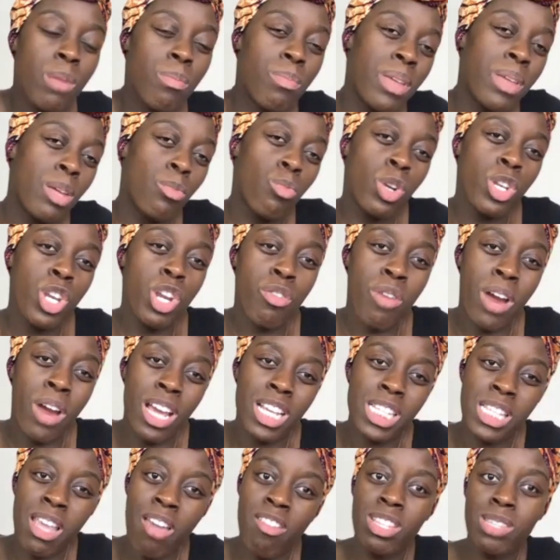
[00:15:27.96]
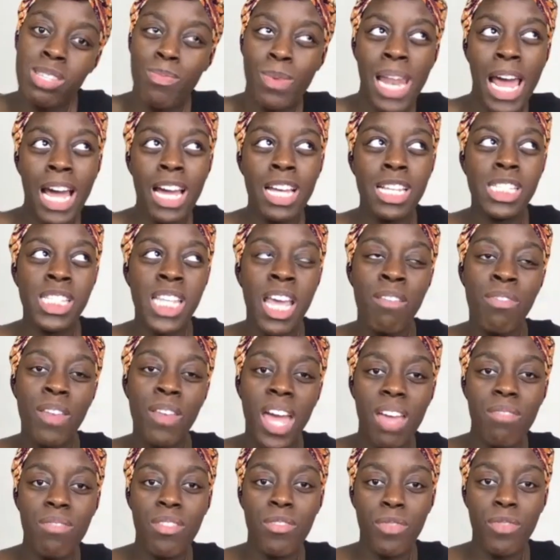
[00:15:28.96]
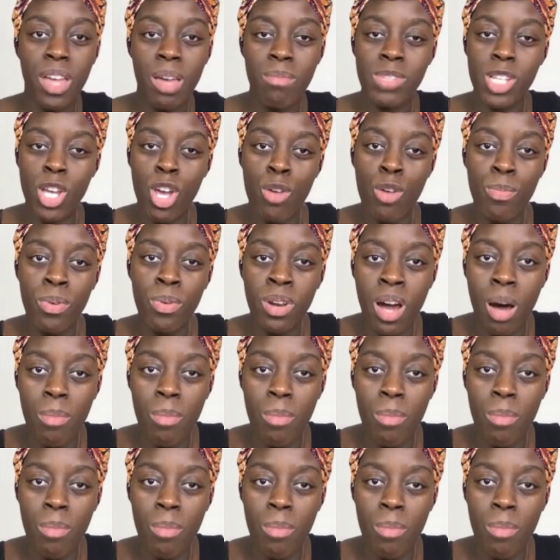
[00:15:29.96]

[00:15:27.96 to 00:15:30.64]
When you create a safe haven for him to open up.